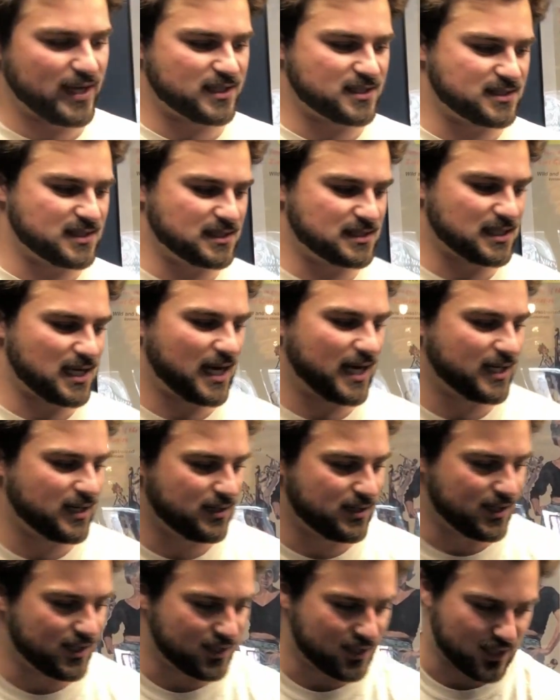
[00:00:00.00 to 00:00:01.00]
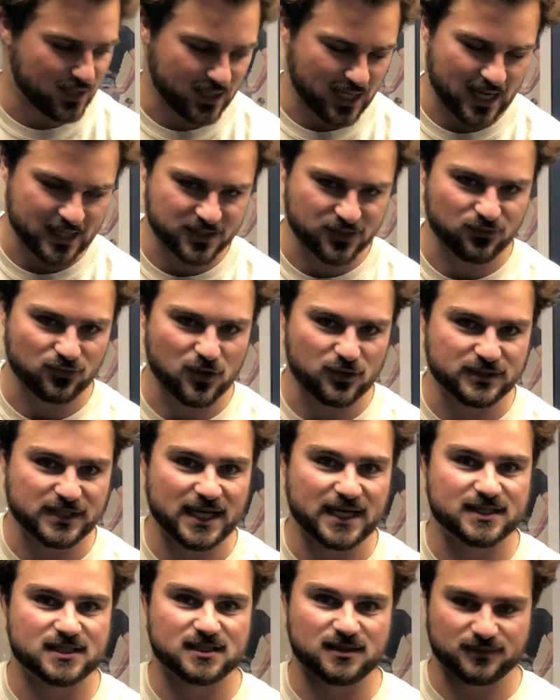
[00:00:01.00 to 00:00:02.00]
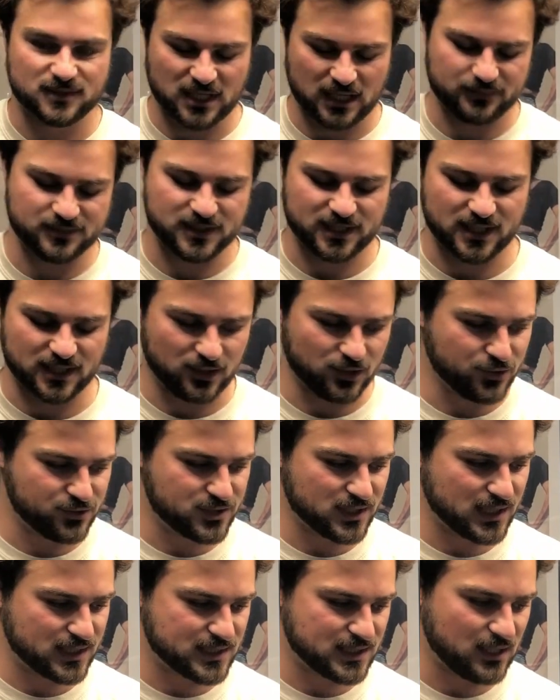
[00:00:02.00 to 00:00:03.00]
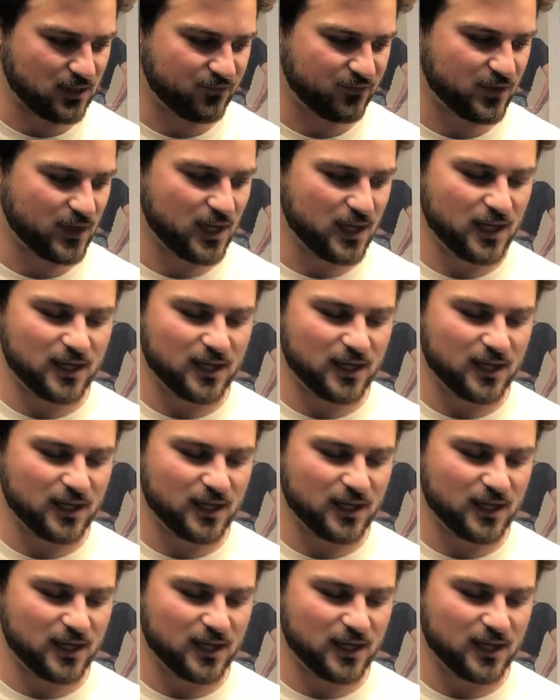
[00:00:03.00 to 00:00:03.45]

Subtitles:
it's designed, that as it rotates, sometimes it can loosen itself.